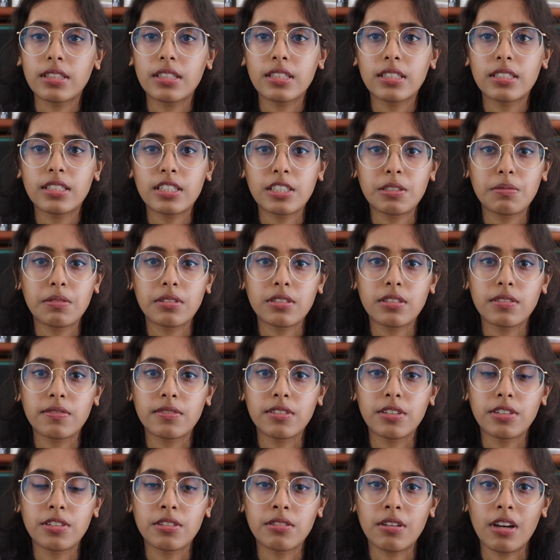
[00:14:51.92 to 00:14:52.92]
this expensive
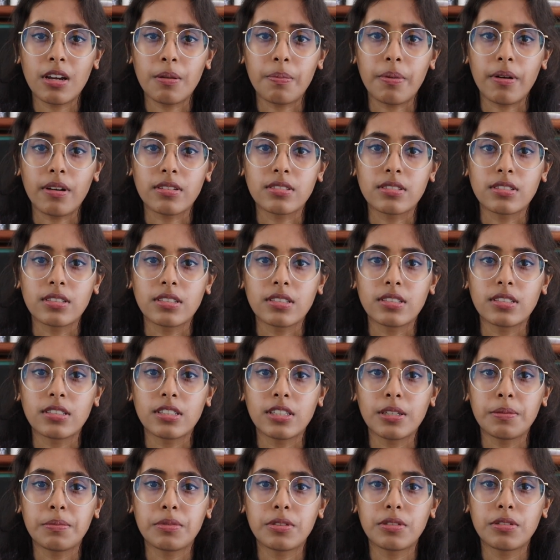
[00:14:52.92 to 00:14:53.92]
tissue hypothesis
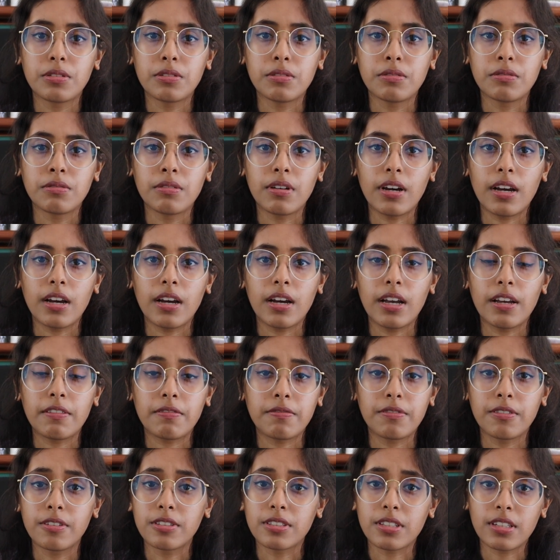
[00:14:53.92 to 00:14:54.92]
seems to,
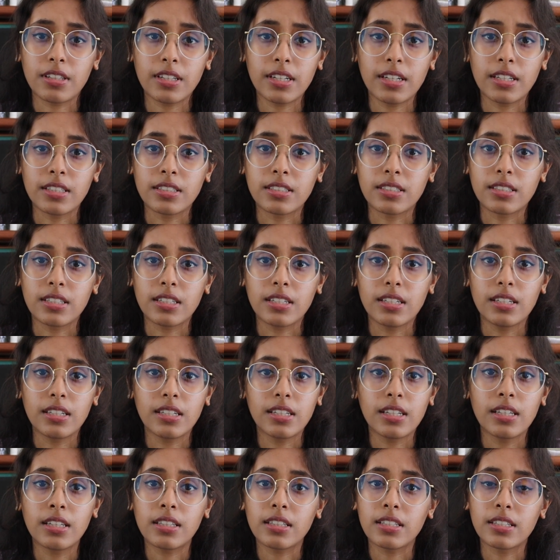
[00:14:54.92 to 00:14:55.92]
at first glance,
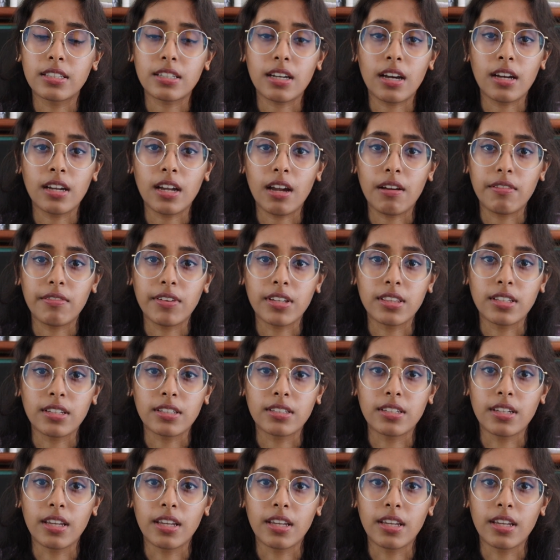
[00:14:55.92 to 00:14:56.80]
neatly tie everything